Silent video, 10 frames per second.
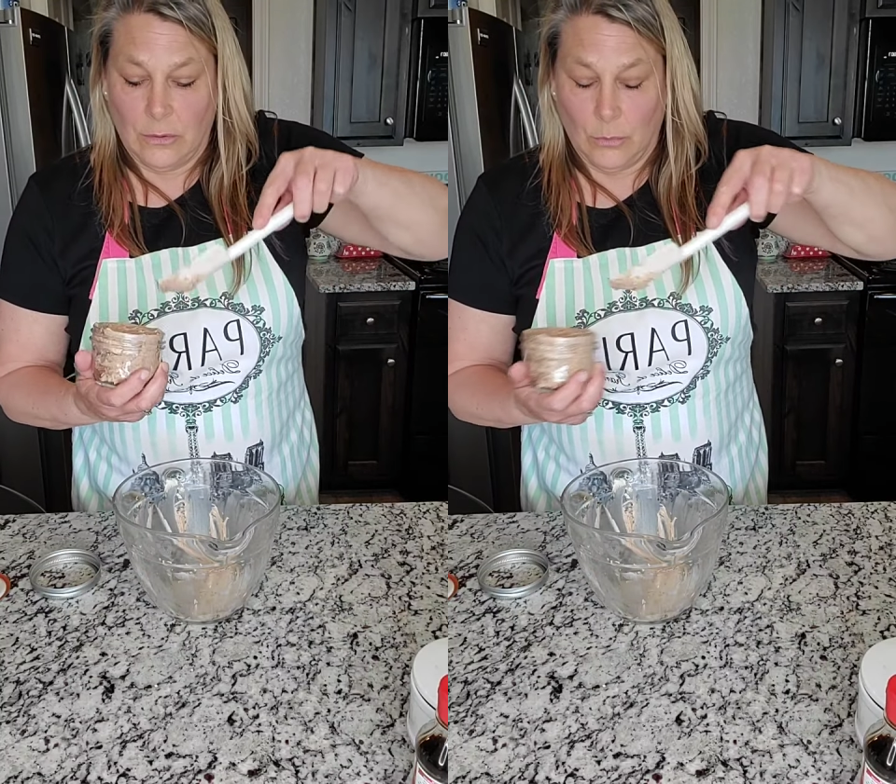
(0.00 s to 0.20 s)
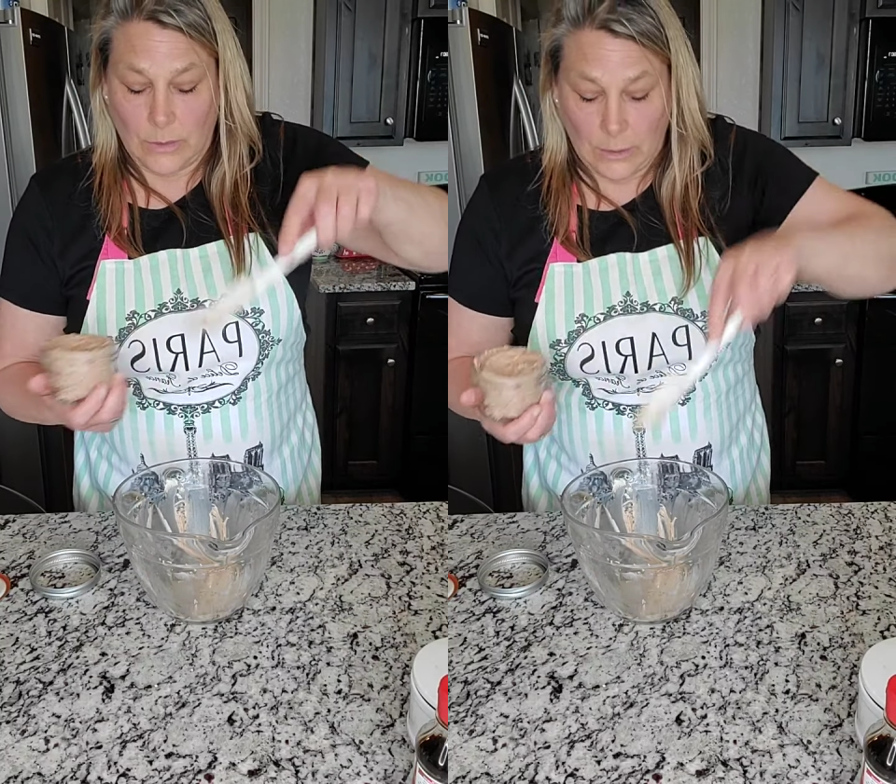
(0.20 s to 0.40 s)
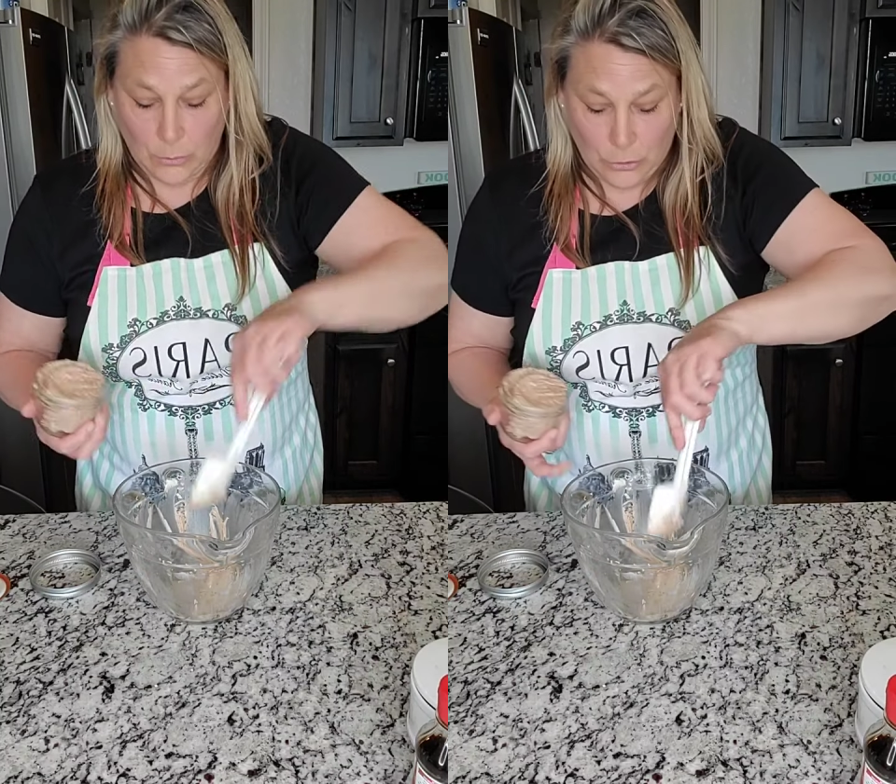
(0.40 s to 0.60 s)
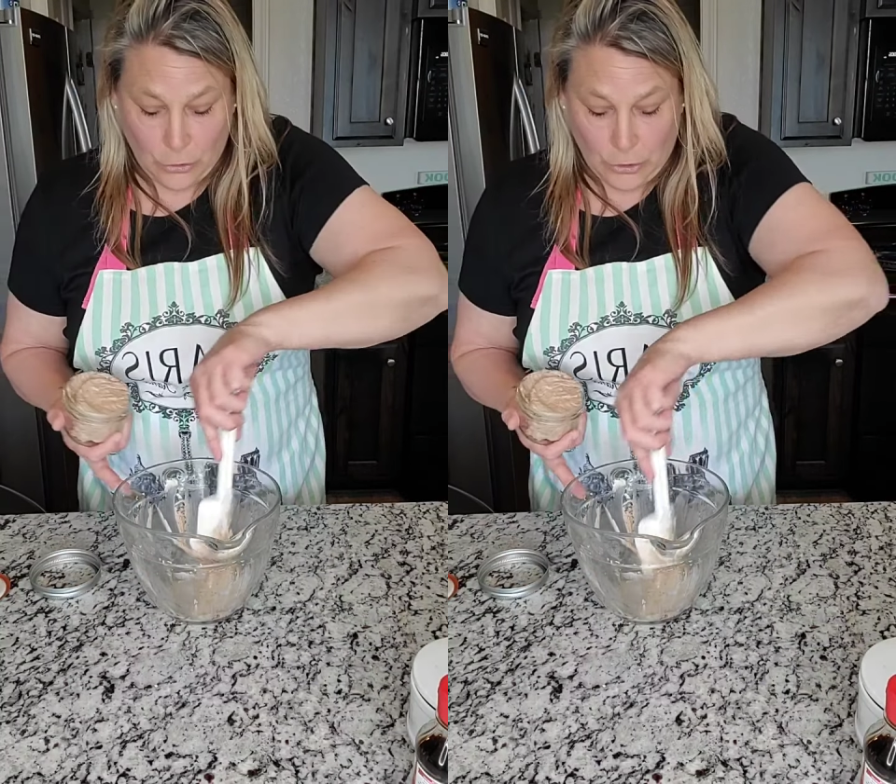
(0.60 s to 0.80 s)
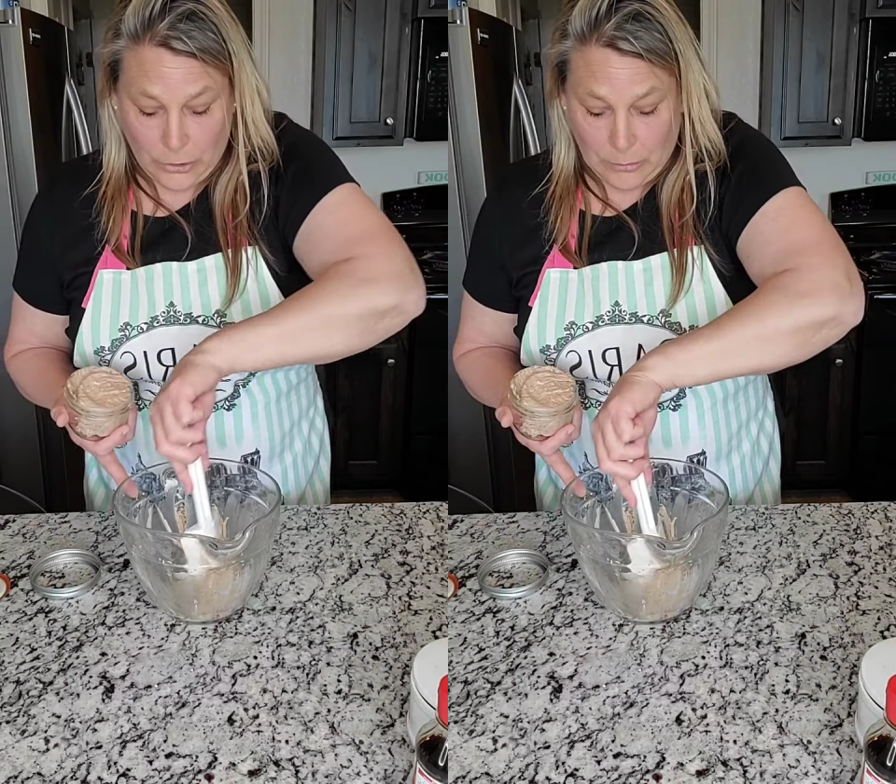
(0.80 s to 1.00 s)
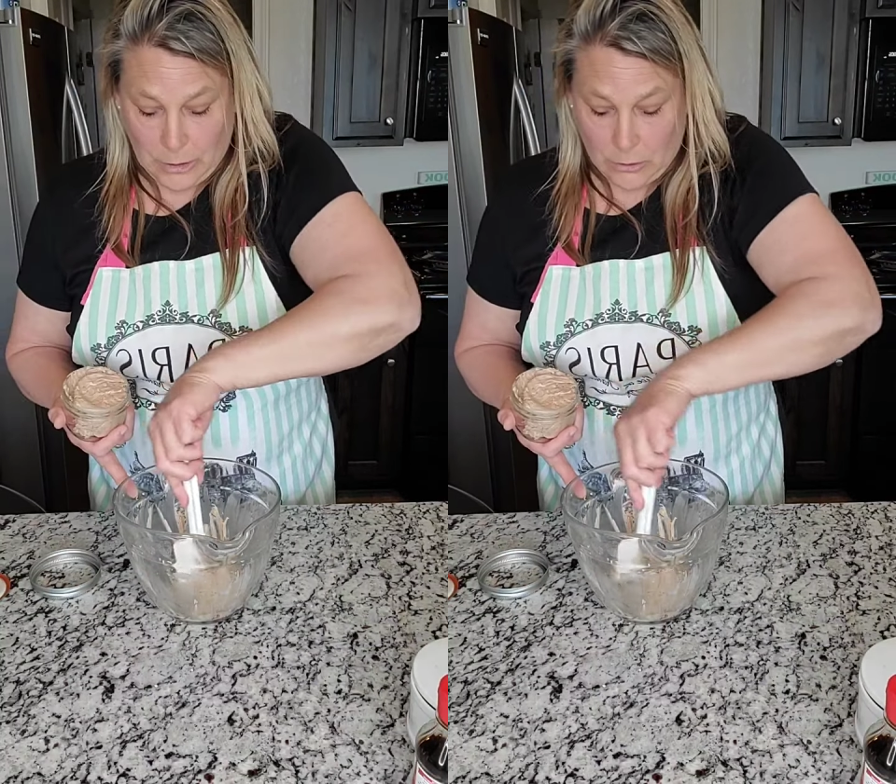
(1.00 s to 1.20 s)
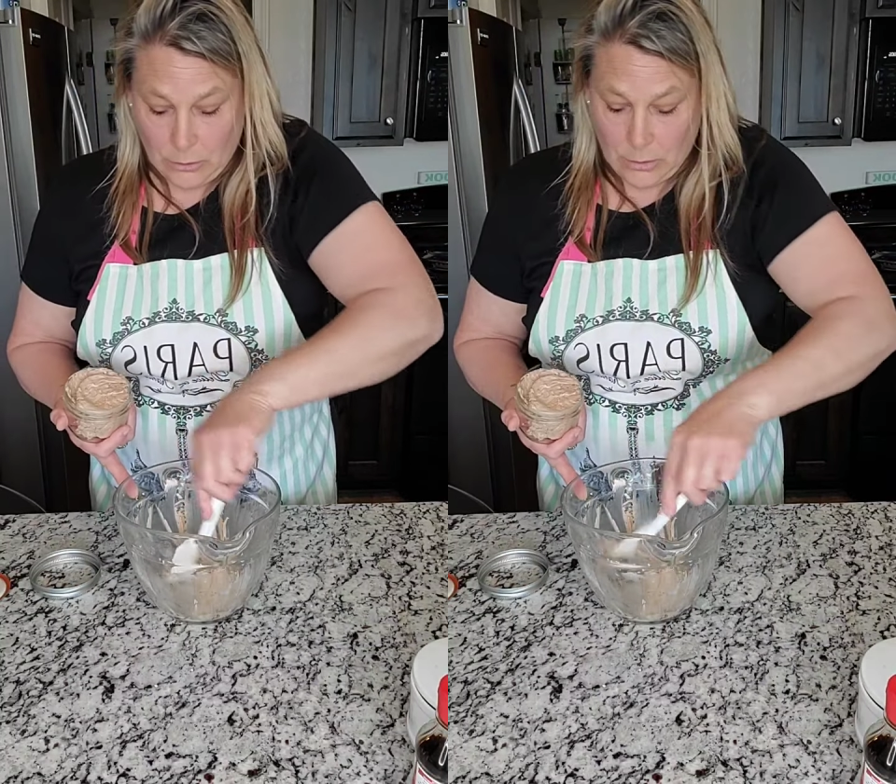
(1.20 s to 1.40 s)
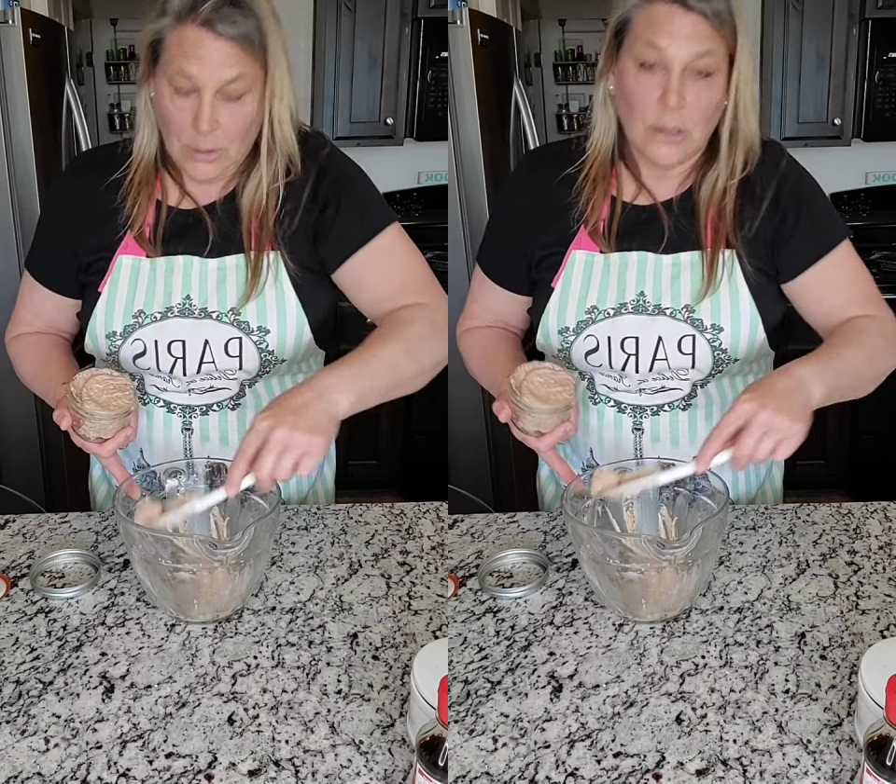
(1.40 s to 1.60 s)
like when you cook a
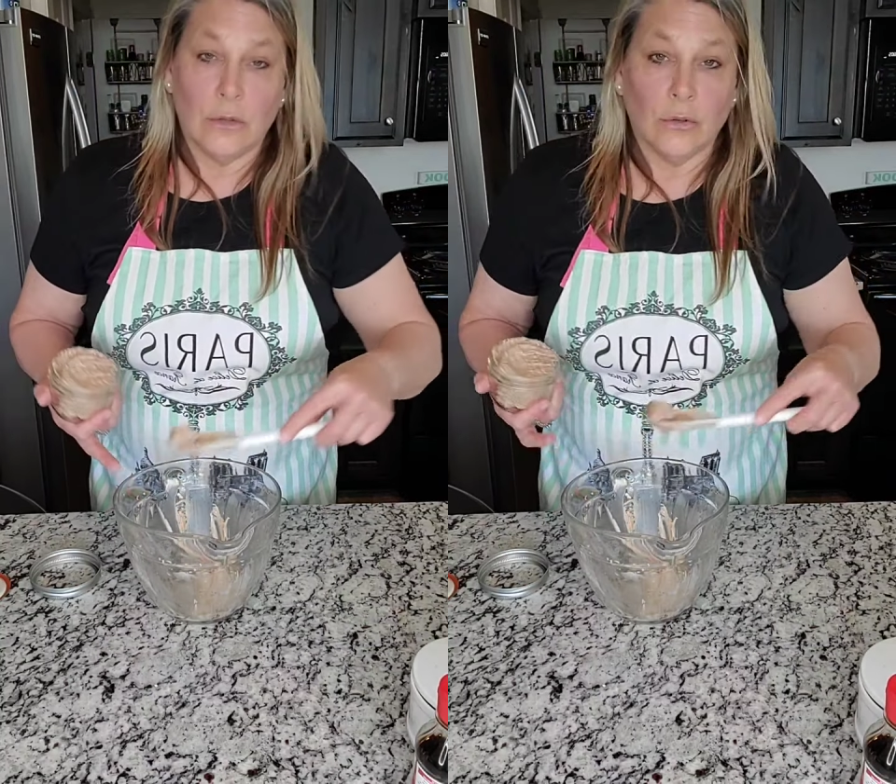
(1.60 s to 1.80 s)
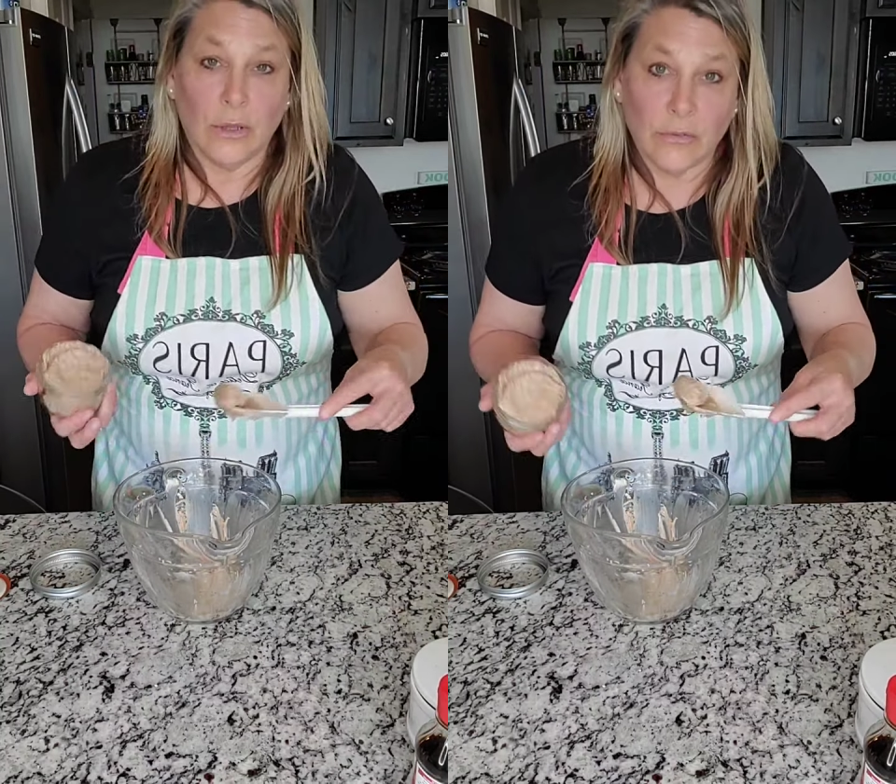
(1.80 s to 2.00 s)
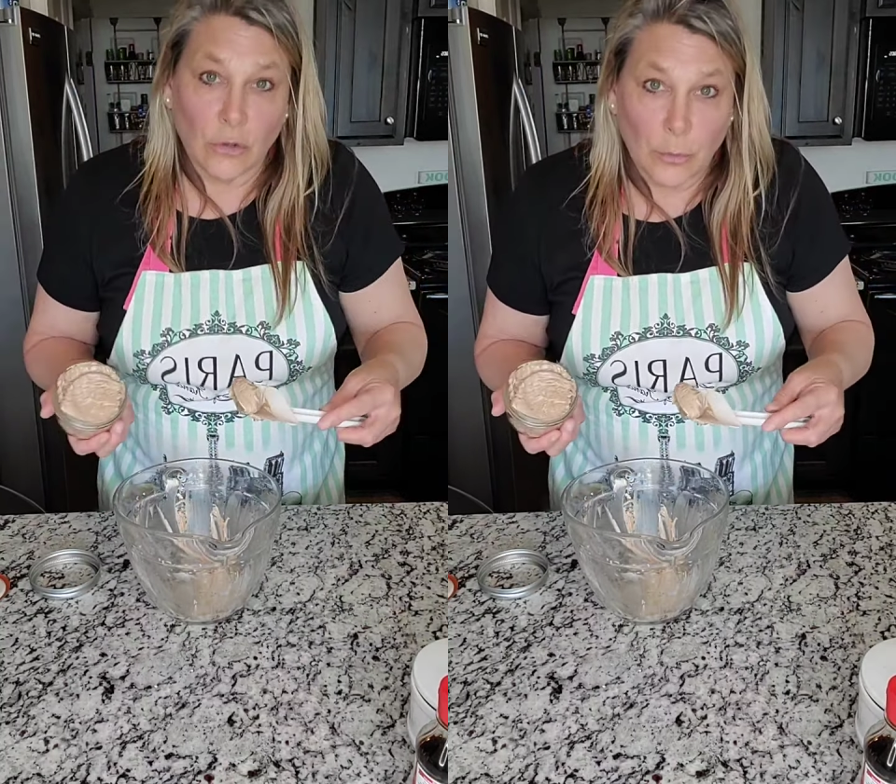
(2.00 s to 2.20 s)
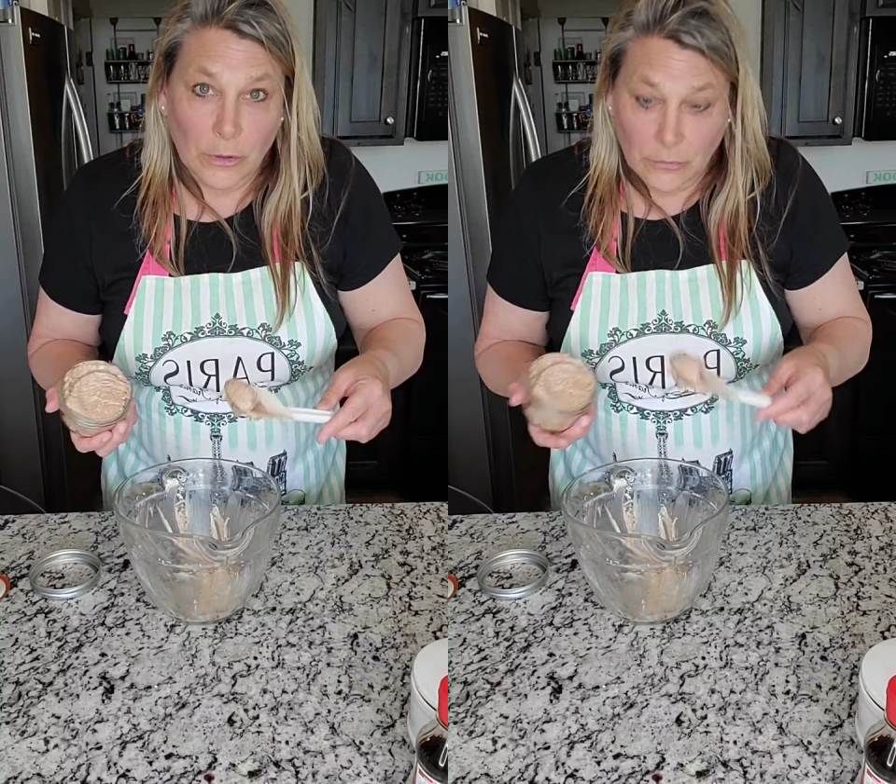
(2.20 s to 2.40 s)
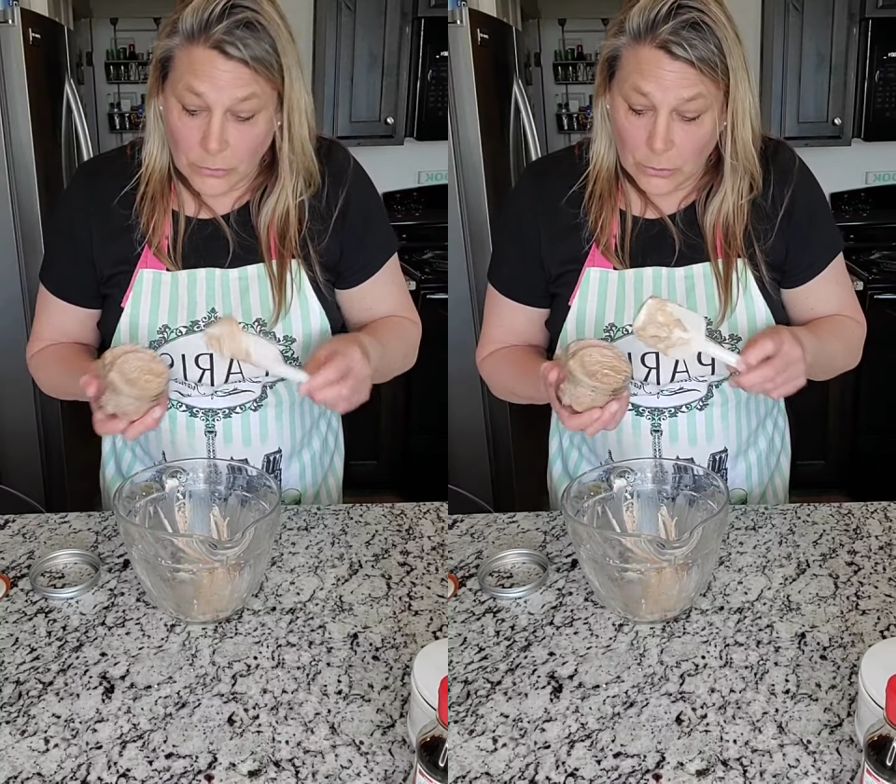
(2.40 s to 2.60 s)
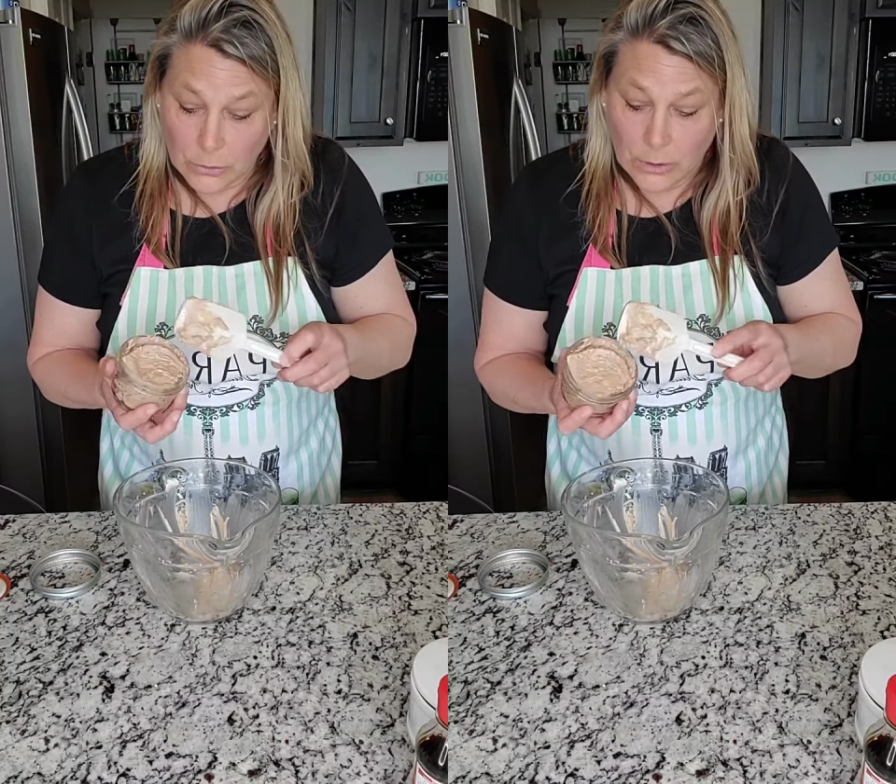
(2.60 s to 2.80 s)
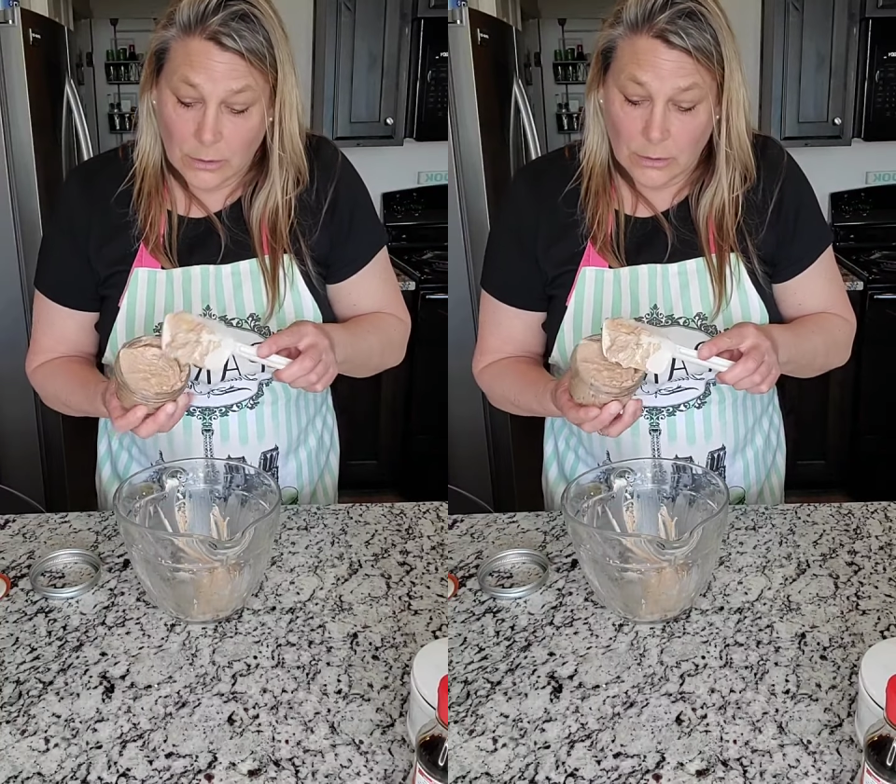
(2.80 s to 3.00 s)
meal, you have so much food.